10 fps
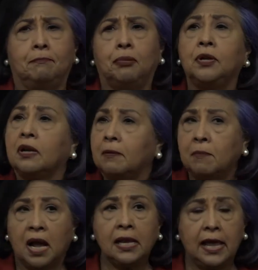put it on
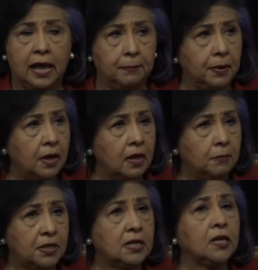my lap
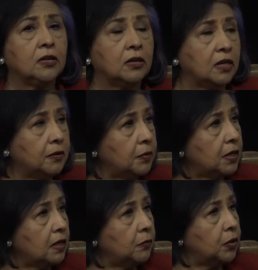particularly when
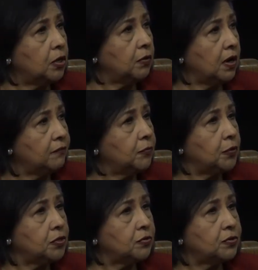we don't have the
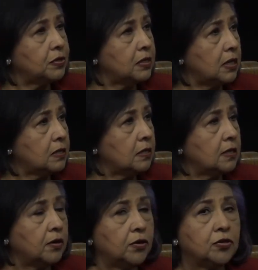resources
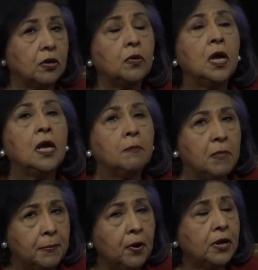necessary. So
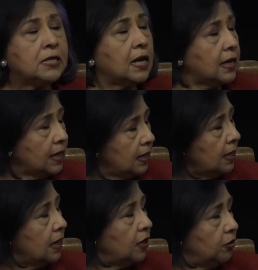my party's got to get into
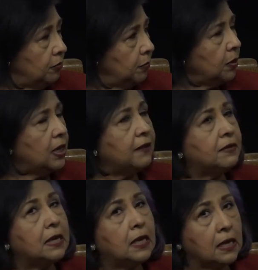gear. We're going to have
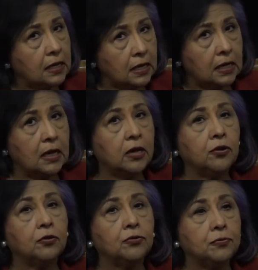to kick it into
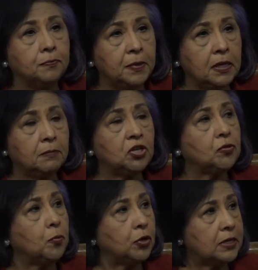gear to be much
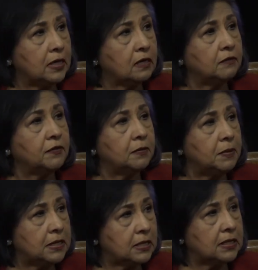more attentive and to
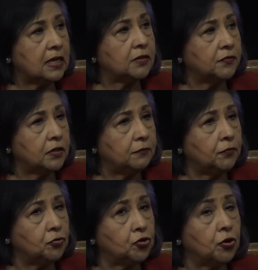be successful in the
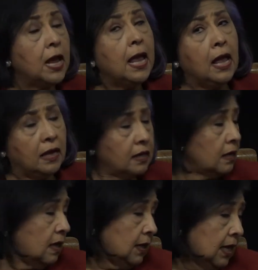future. And
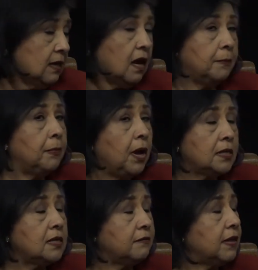I, again, I'm
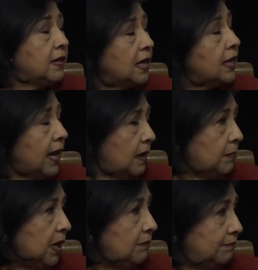positive. I think it can be